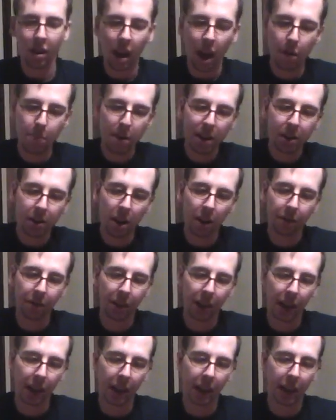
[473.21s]
I picked up
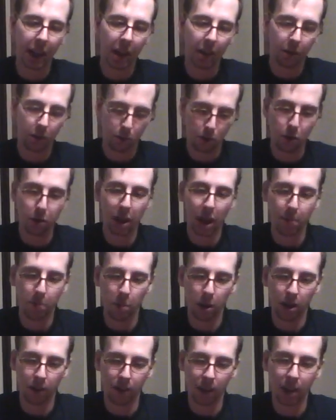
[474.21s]
2 Game
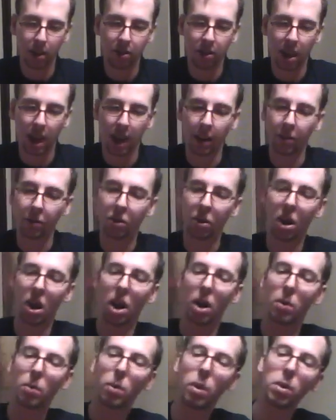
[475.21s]
Boy Advance games.
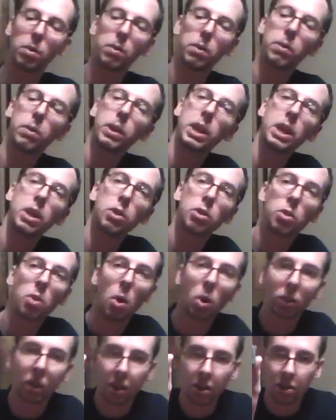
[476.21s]
One is
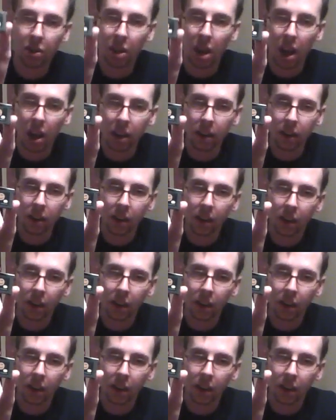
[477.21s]
Golden Sun.